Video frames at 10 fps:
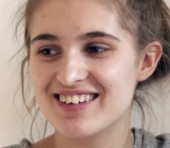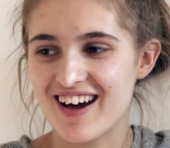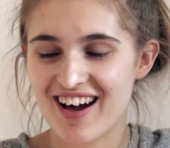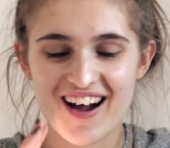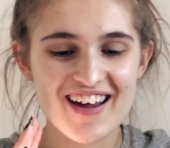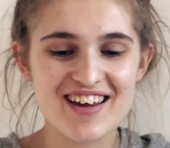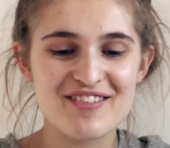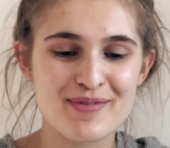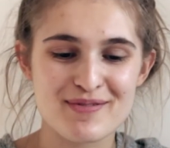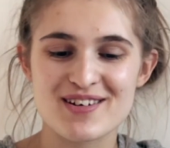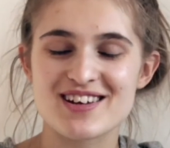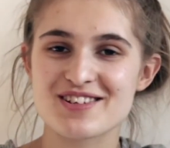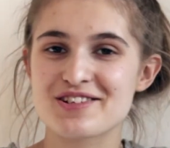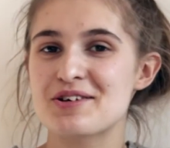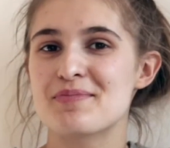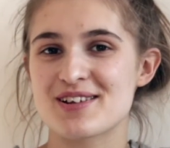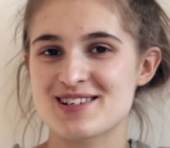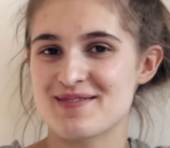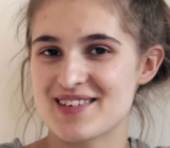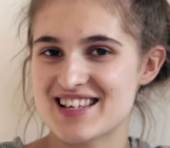I have been reading too much
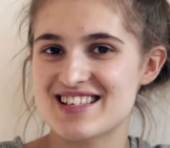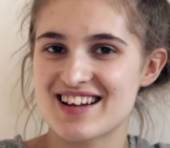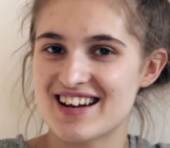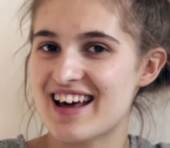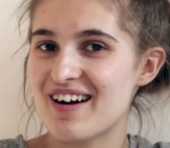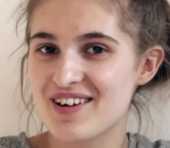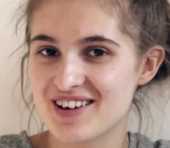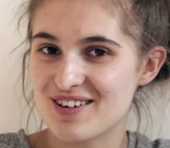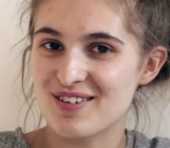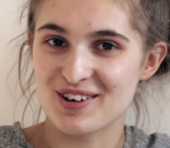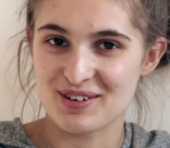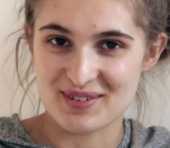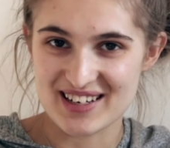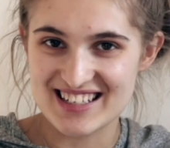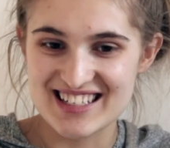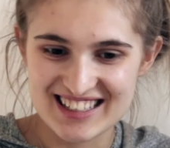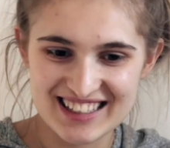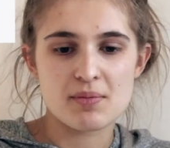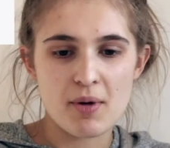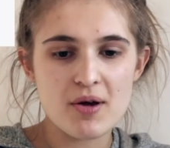of this and I now can no longer read.
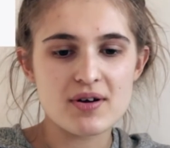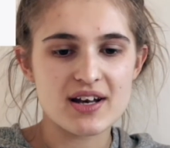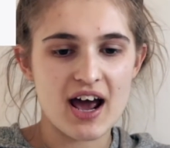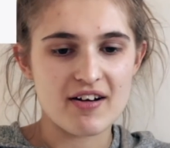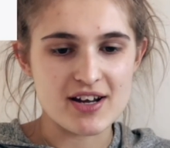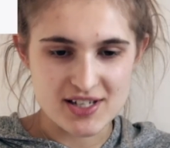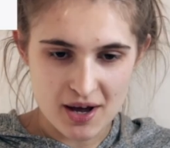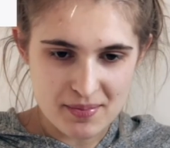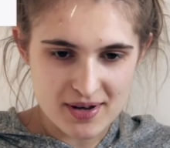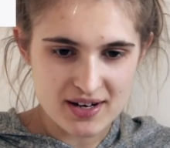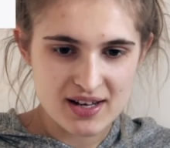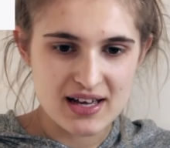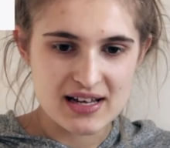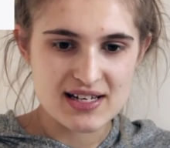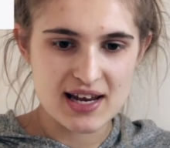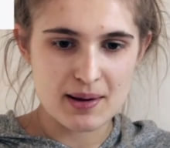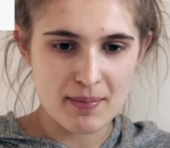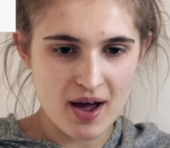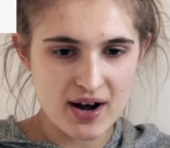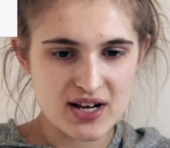Simone and Harriet Tubman, Tina
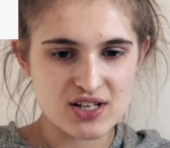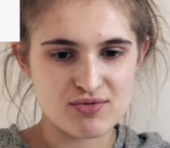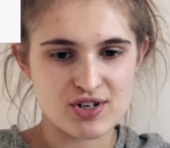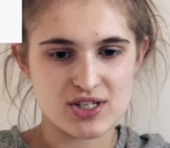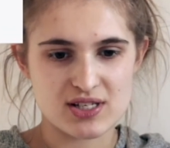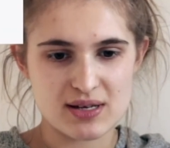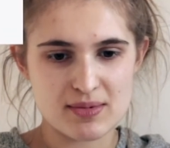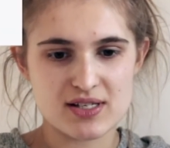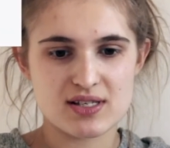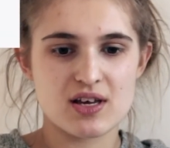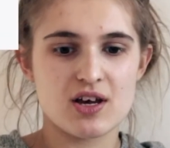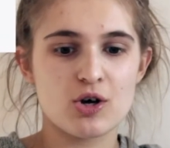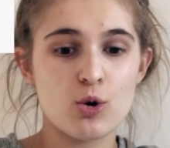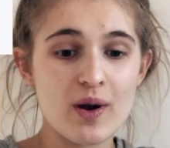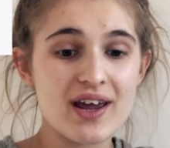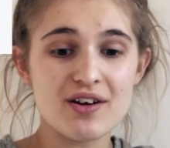Burner as Richard Simmons, Queen